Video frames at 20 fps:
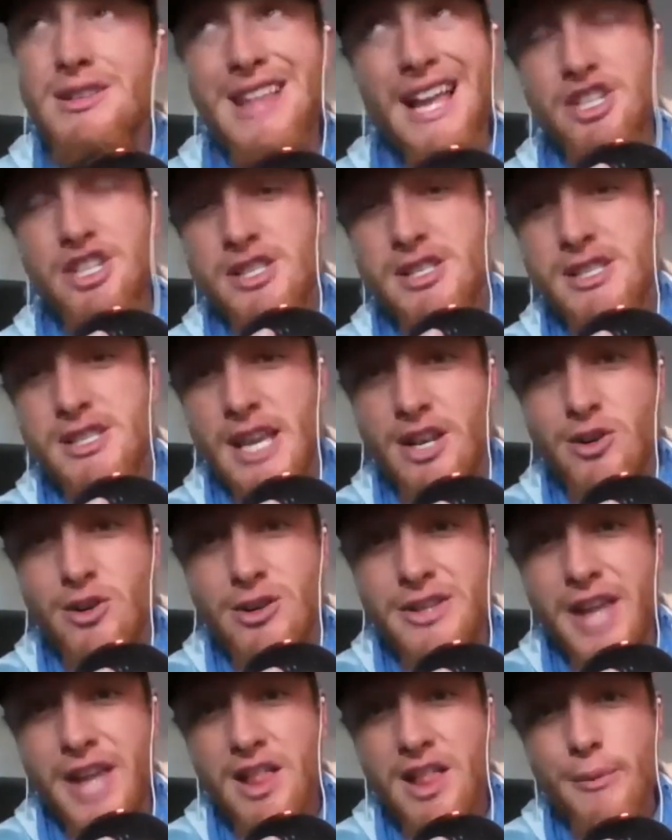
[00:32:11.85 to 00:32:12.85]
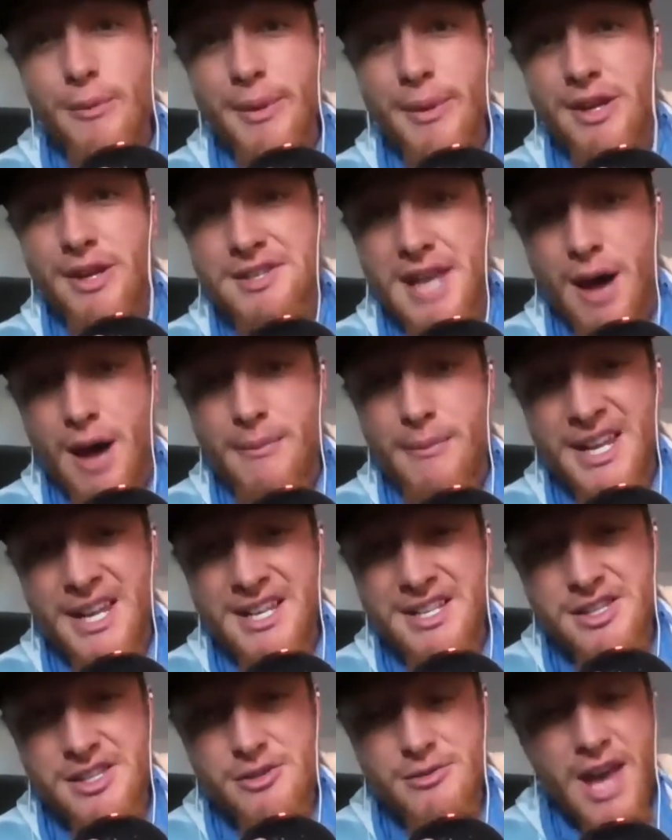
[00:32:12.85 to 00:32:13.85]
Like just single dollar bills? How many
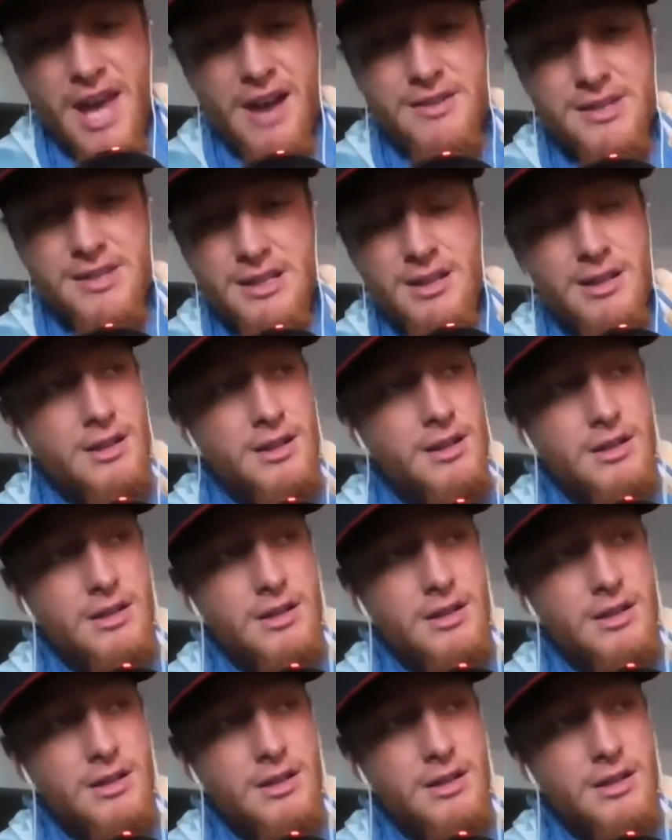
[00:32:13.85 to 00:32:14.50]
is 2,000?